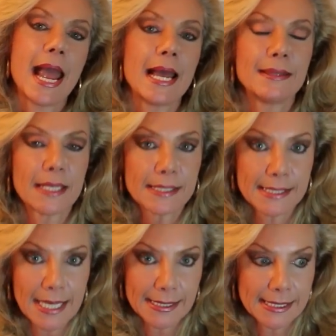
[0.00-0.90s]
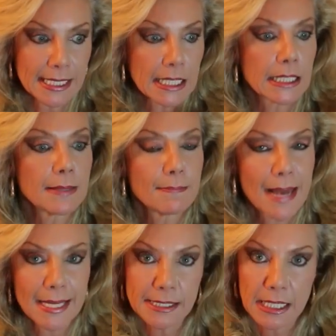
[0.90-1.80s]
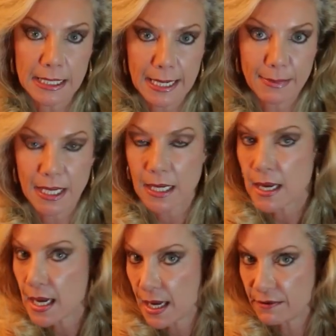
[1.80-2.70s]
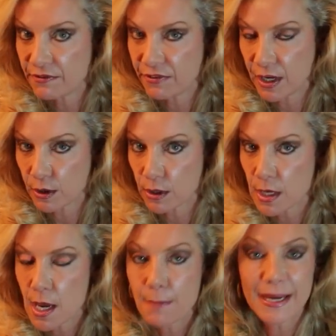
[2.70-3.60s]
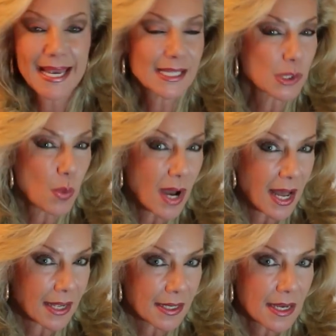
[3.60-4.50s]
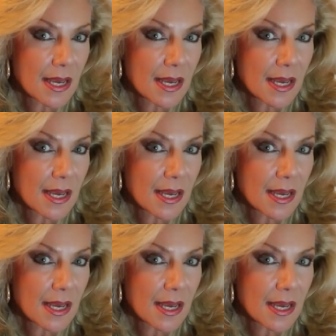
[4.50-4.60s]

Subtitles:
And this sets in mass calamity and fear. But guess what?